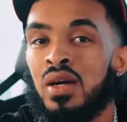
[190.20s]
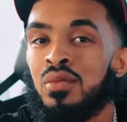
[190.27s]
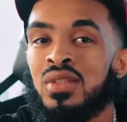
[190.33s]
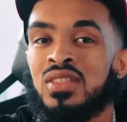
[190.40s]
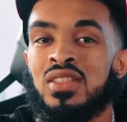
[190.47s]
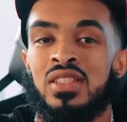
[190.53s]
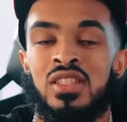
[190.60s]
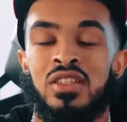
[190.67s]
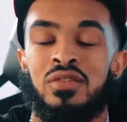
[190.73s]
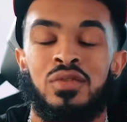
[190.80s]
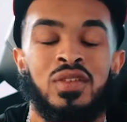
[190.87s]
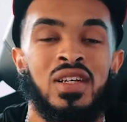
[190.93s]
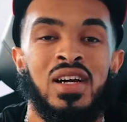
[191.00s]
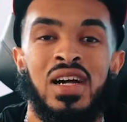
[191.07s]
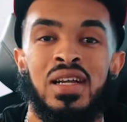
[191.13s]
I wasn't here
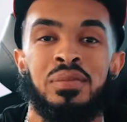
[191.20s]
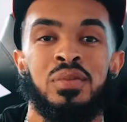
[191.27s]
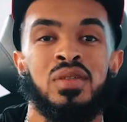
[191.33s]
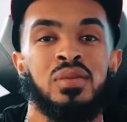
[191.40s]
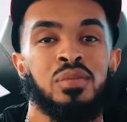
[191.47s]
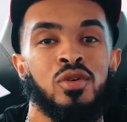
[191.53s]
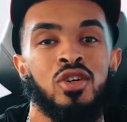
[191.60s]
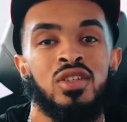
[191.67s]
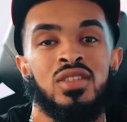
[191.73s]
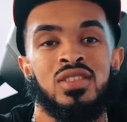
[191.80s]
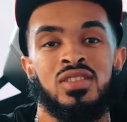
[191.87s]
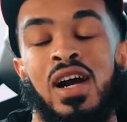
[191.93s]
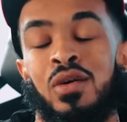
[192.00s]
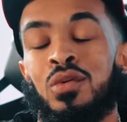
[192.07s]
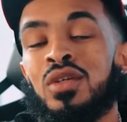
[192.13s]
for the hike and the parties.
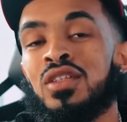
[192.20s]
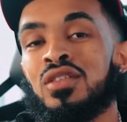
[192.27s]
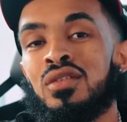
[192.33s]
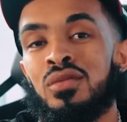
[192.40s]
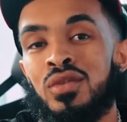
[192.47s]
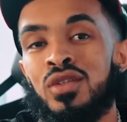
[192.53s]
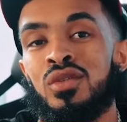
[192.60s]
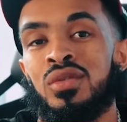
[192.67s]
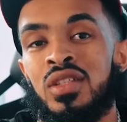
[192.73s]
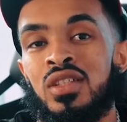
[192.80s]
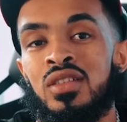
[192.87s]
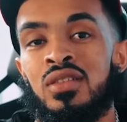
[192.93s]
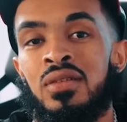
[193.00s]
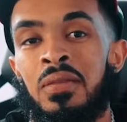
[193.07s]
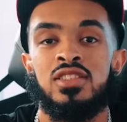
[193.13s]
I wanted the real
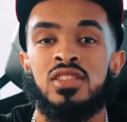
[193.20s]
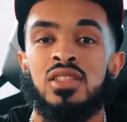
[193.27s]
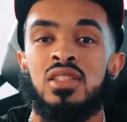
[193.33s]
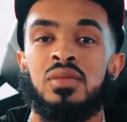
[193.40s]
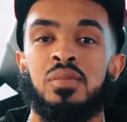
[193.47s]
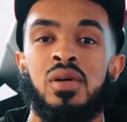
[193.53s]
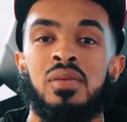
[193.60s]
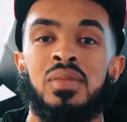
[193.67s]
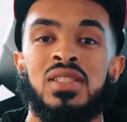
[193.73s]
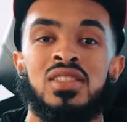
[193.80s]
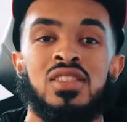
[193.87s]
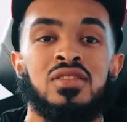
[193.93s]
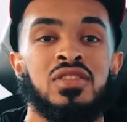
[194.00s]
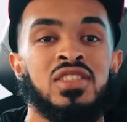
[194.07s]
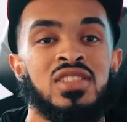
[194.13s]
deal. I took it upon
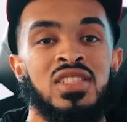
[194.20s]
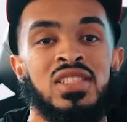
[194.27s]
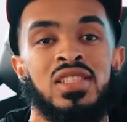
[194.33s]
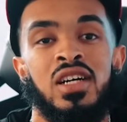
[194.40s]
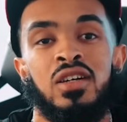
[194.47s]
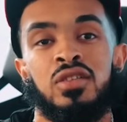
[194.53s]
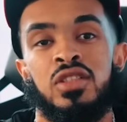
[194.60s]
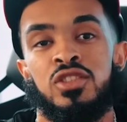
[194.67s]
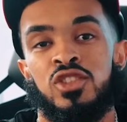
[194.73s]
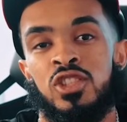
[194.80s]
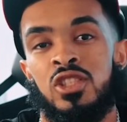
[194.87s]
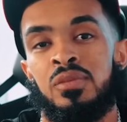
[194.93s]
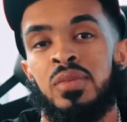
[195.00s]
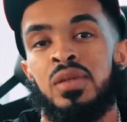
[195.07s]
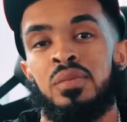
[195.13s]
myself to seek out
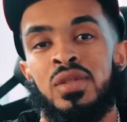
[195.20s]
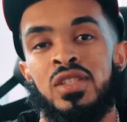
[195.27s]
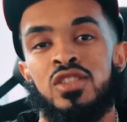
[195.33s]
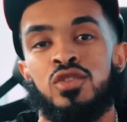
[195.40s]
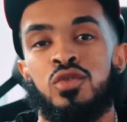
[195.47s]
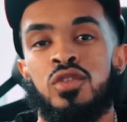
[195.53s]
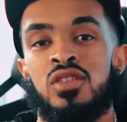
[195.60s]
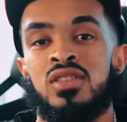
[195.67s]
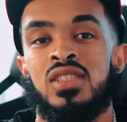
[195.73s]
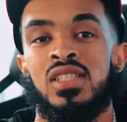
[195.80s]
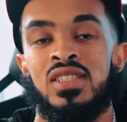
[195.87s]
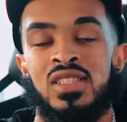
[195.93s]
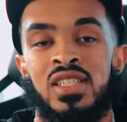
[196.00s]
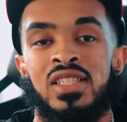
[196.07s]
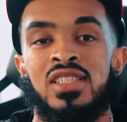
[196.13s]
legitimate mentors
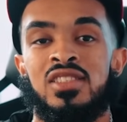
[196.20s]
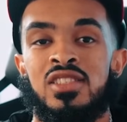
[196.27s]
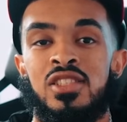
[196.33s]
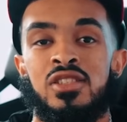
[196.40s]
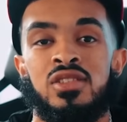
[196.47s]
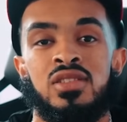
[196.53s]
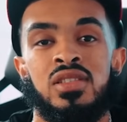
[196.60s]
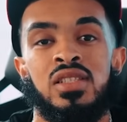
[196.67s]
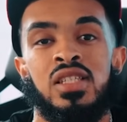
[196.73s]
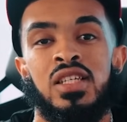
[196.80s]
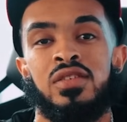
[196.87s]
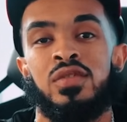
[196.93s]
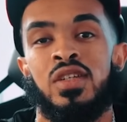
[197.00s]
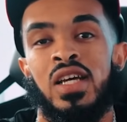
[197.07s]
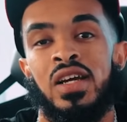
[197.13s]
and take it seriously,
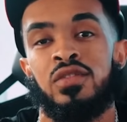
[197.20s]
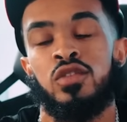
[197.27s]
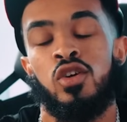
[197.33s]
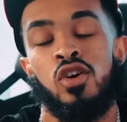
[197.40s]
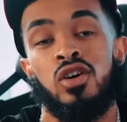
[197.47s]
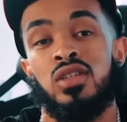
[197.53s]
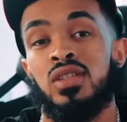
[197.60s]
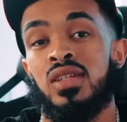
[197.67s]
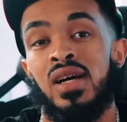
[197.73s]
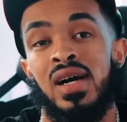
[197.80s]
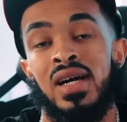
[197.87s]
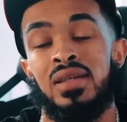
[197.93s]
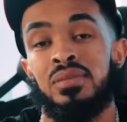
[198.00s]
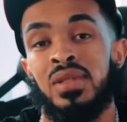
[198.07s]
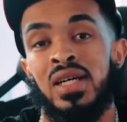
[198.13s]
even after all of the
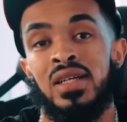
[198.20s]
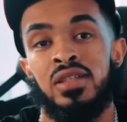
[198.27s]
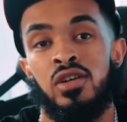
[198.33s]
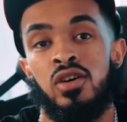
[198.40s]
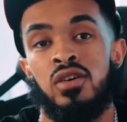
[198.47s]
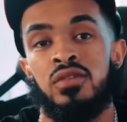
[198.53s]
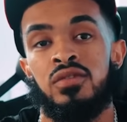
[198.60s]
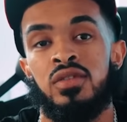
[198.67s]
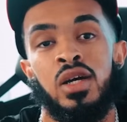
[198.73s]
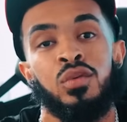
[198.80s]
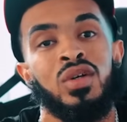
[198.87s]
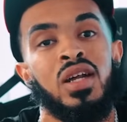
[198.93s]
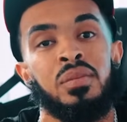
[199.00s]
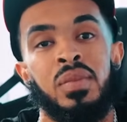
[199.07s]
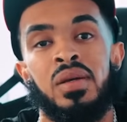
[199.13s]
hype dying on. Now,
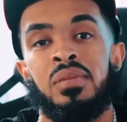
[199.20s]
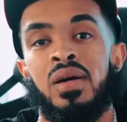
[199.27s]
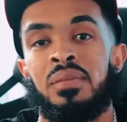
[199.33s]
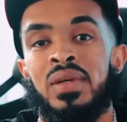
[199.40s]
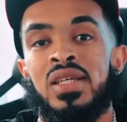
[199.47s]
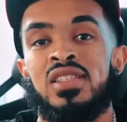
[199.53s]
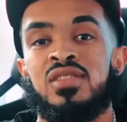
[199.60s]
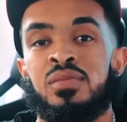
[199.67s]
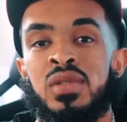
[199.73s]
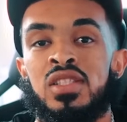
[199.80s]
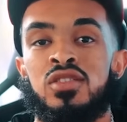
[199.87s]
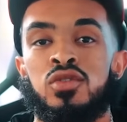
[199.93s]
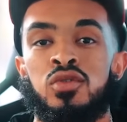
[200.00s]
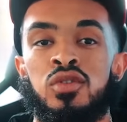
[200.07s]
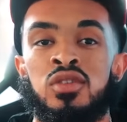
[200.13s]
when I met my main
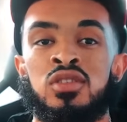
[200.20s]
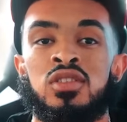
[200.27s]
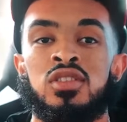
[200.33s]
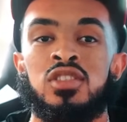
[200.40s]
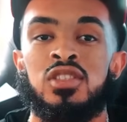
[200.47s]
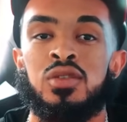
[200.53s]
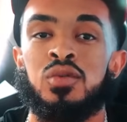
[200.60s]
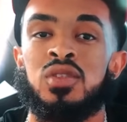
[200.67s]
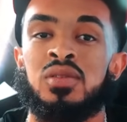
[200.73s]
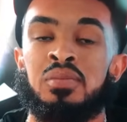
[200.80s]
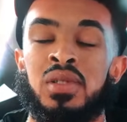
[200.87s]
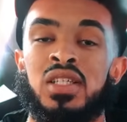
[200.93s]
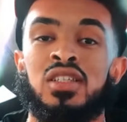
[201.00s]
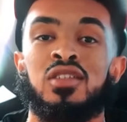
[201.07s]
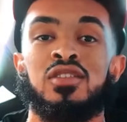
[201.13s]
mentor, she was
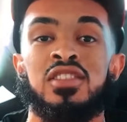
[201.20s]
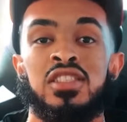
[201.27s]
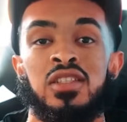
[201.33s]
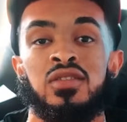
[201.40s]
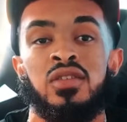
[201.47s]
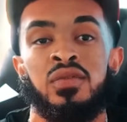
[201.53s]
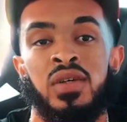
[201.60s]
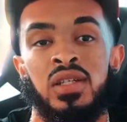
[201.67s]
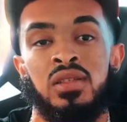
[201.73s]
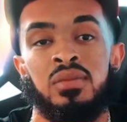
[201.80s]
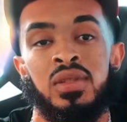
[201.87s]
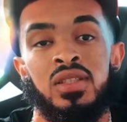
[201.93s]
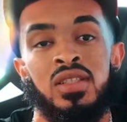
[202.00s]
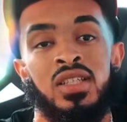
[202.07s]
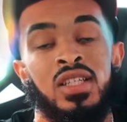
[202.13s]
big on
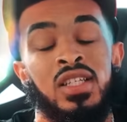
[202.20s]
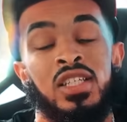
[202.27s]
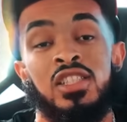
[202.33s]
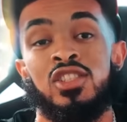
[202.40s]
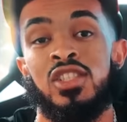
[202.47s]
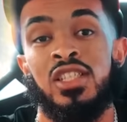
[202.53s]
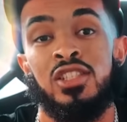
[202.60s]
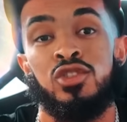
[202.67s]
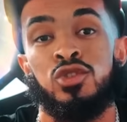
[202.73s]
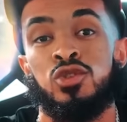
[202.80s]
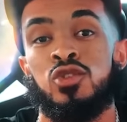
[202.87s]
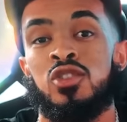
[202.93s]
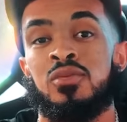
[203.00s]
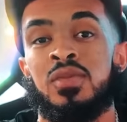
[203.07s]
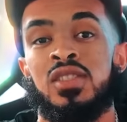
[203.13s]
self-development, and she
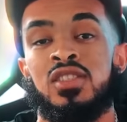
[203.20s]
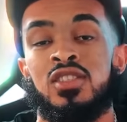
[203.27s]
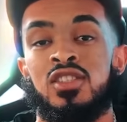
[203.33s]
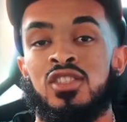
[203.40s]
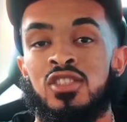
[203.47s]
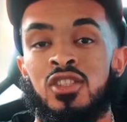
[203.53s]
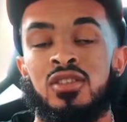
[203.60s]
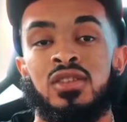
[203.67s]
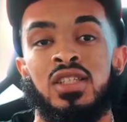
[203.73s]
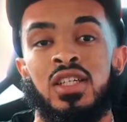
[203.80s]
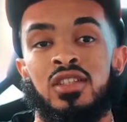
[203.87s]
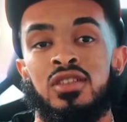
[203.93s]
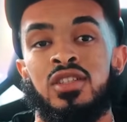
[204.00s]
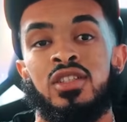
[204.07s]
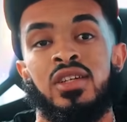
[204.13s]
introduced me to certain
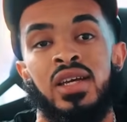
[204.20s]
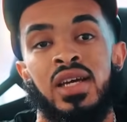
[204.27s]
healthier